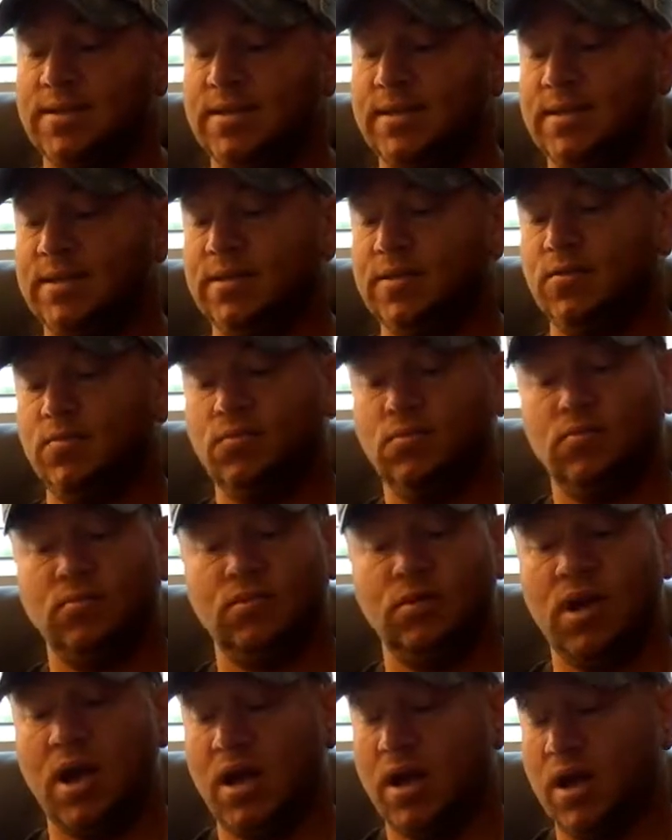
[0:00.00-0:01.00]
I
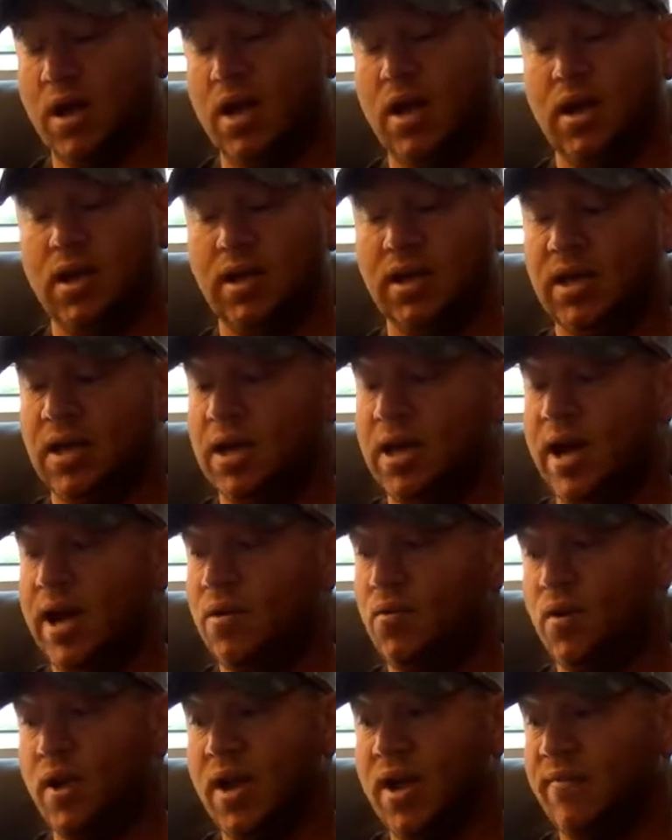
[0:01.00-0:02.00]
don't
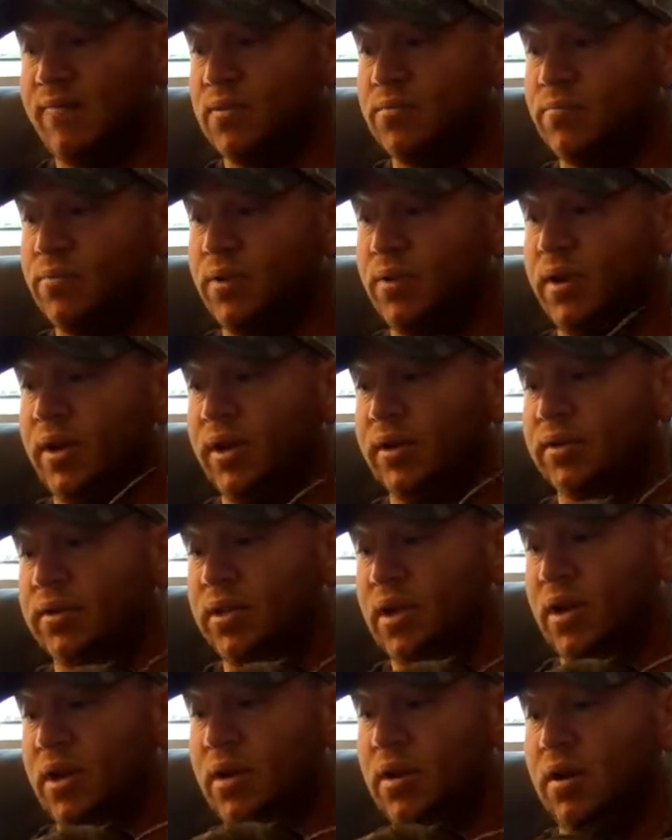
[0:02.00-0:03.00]
have
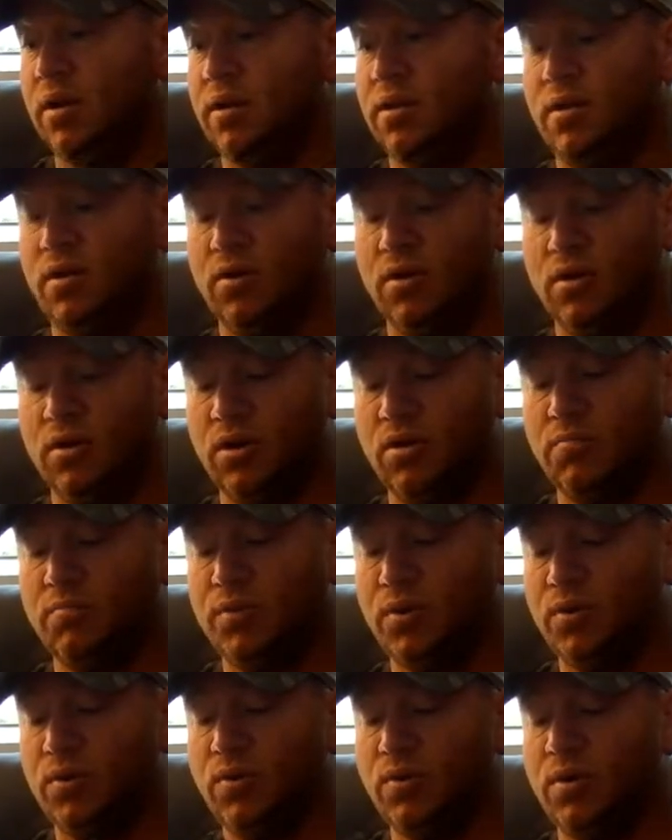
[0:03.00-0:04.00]
complaints. They're
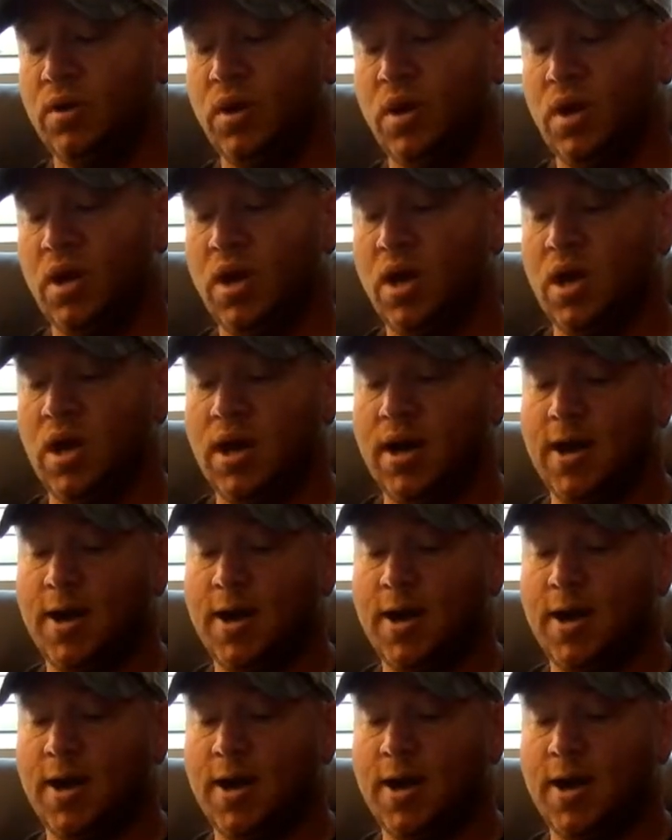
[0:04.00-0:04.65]
a good boot.